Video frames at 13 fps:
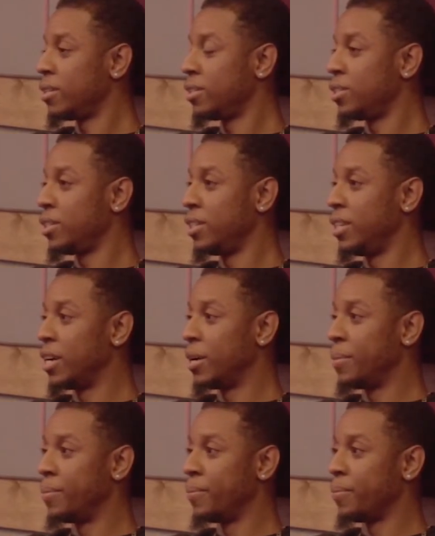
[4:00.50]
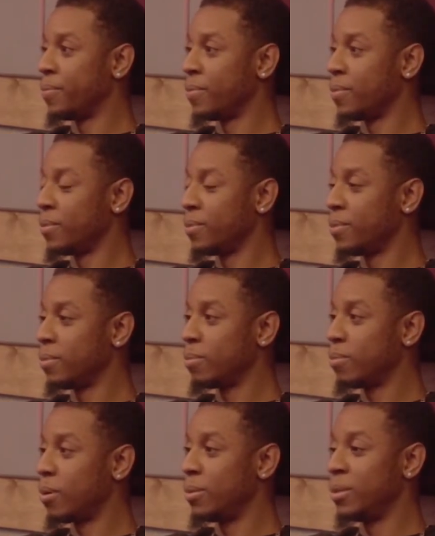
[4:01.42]
She
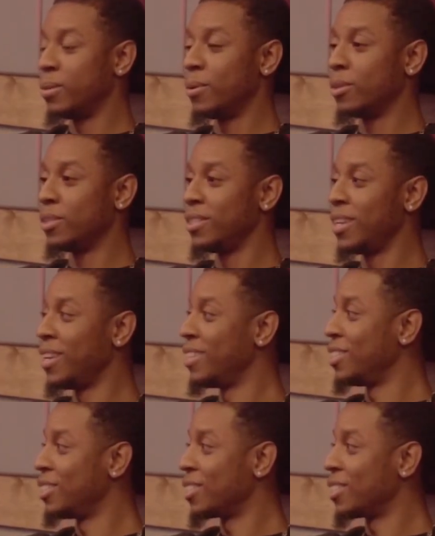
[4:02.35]
probably the most intelligent